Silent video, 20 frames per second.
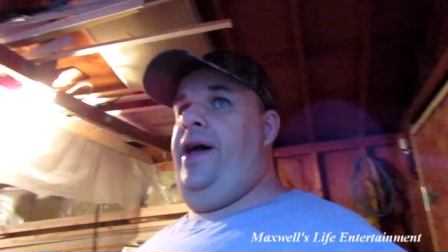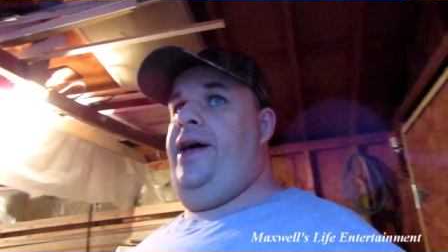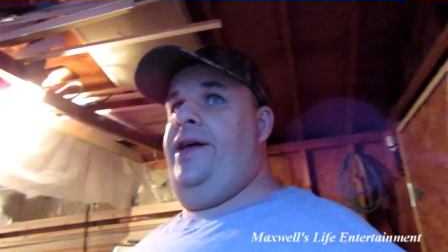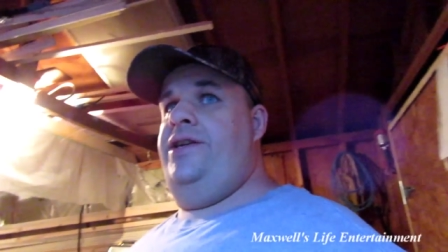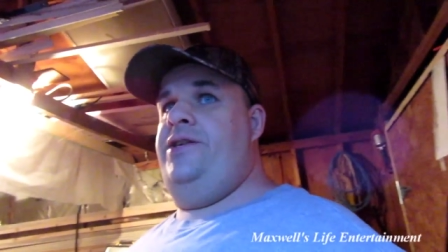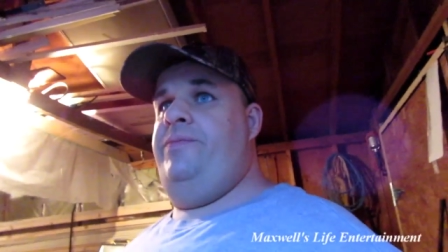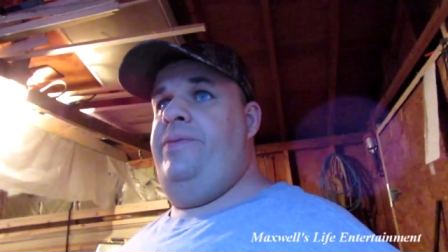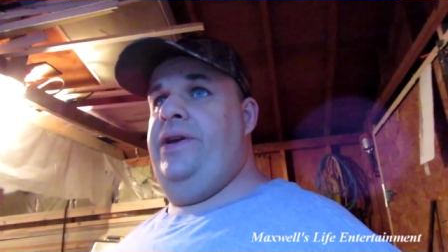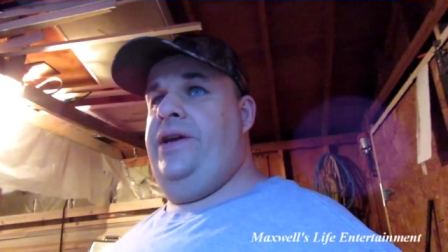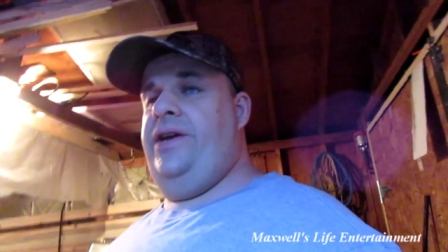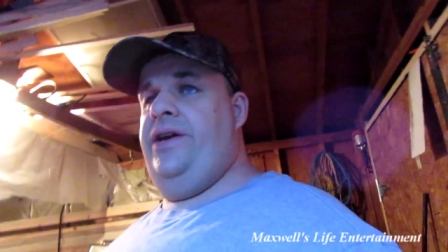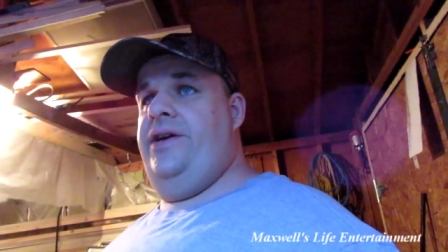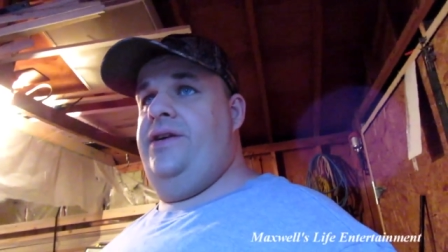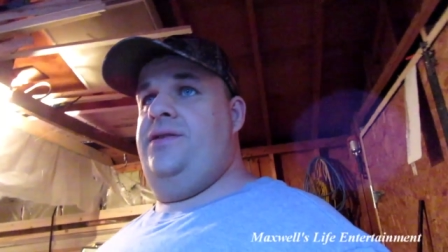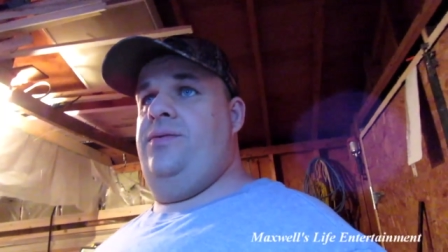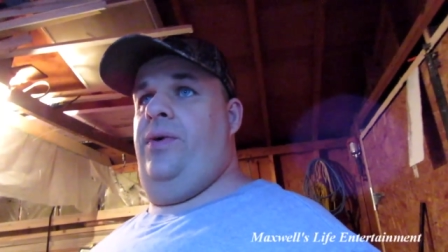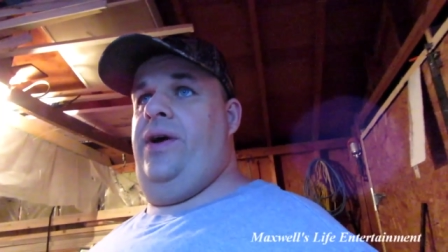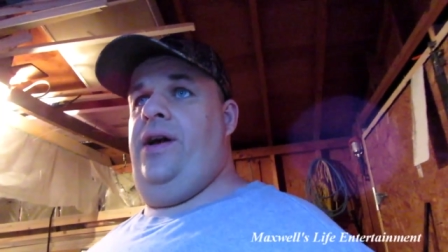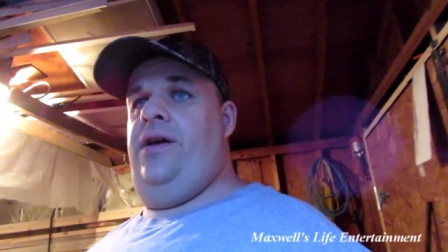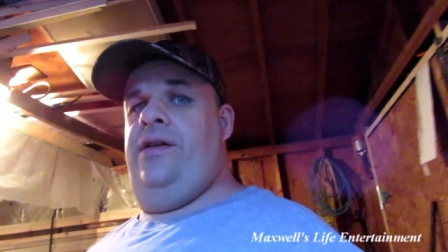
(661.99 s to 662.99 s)
garage
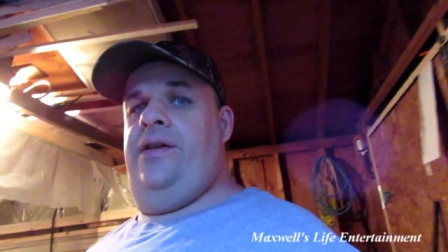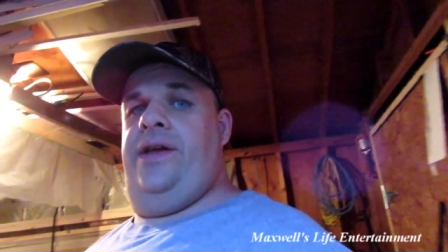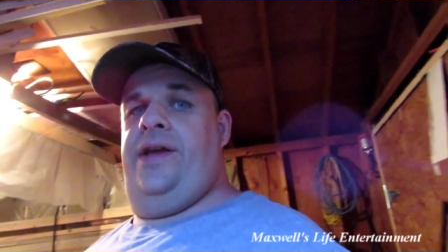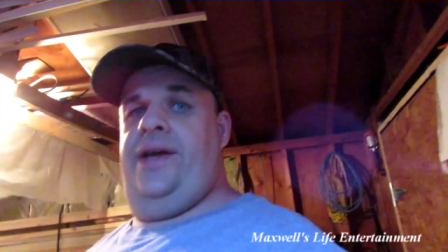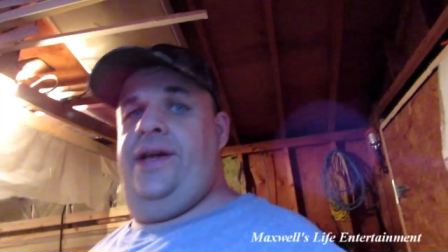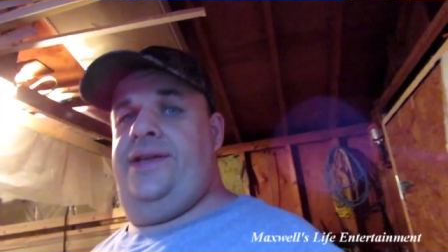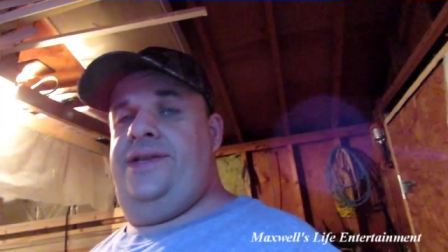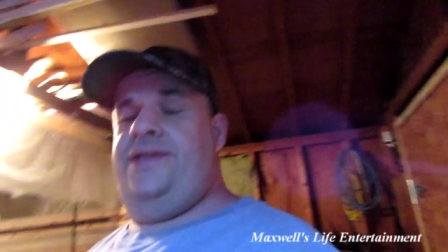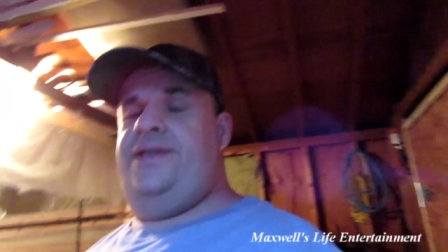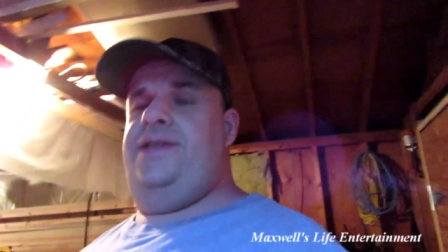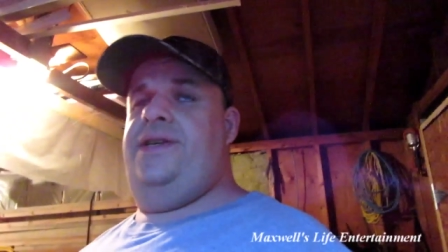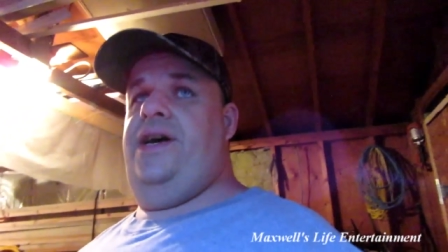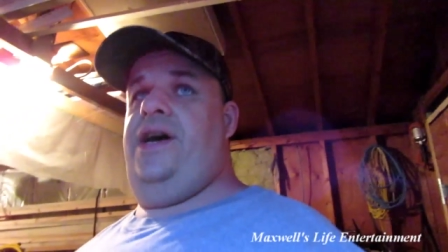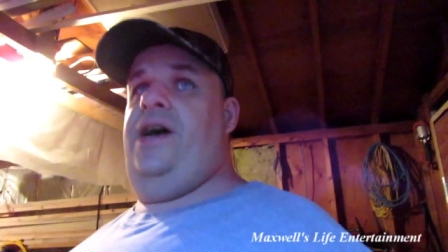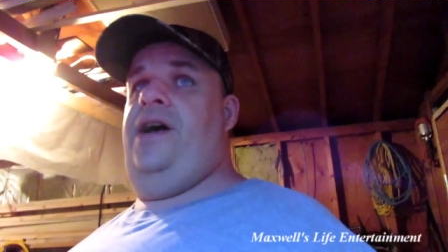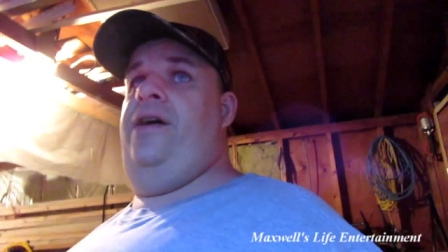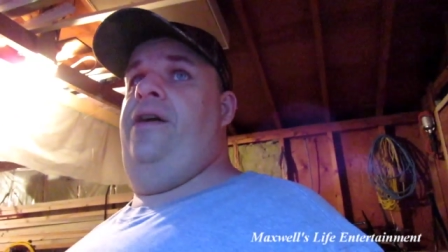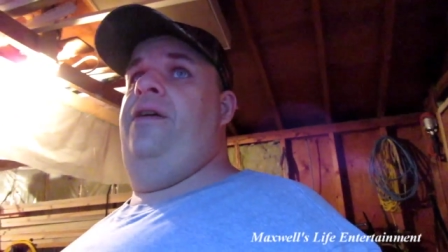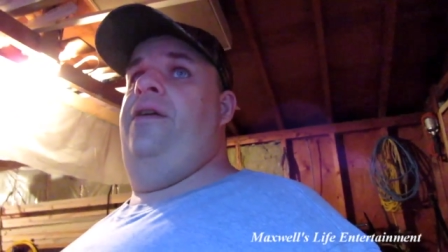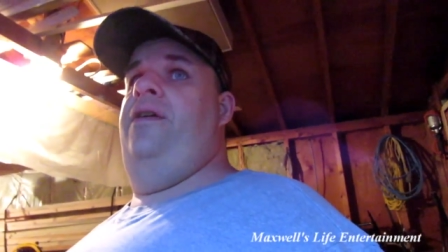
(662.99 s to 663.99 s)
because, well, it's
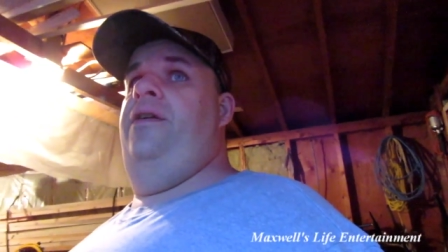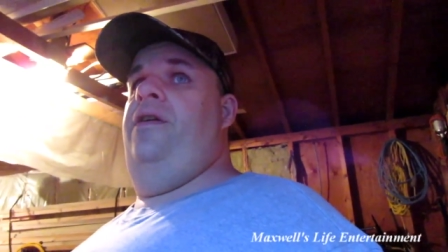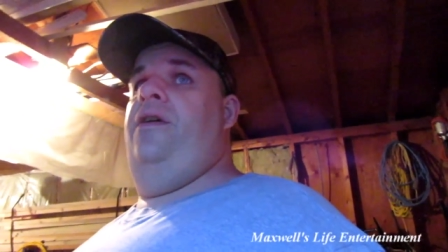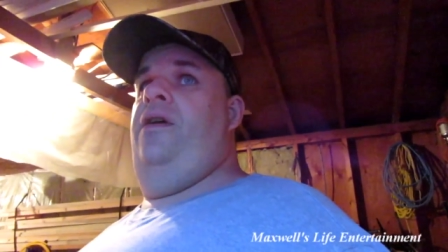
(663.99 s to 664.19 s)
uh,